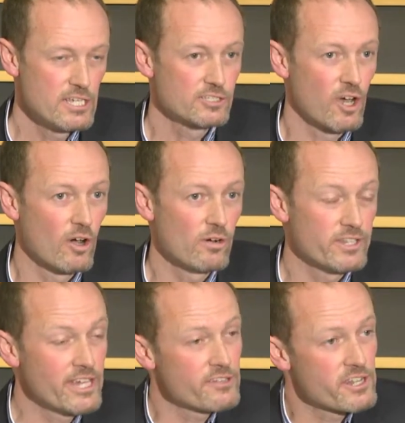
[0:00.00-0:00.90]
So at
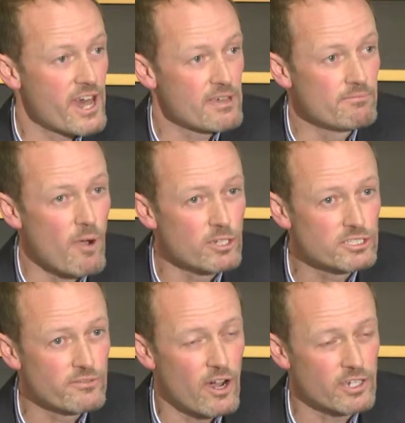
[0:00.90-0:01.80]
the end of the day,
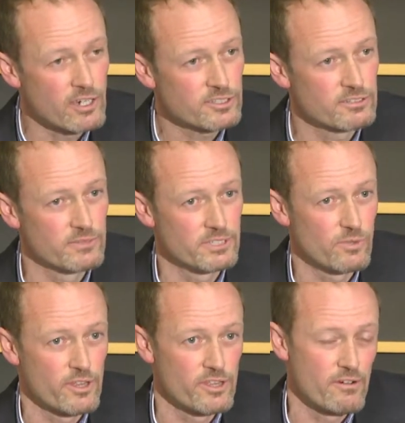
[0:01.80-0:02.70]
most of our customers,
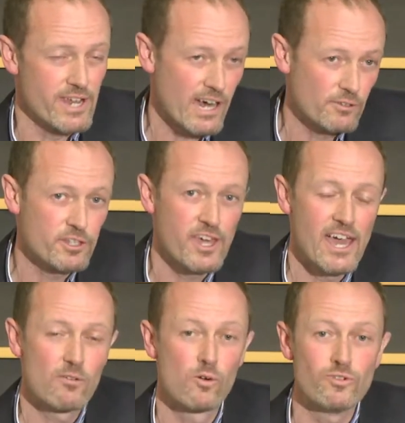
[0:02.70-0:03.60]
whether they're in
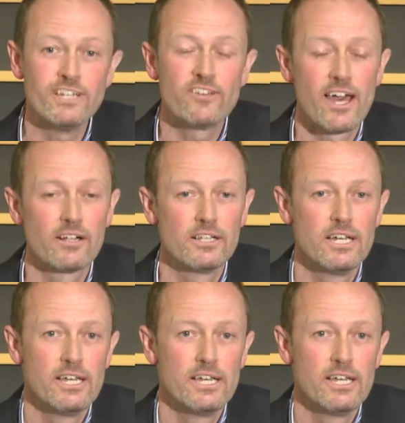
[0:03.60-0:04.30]
healthcare or retail,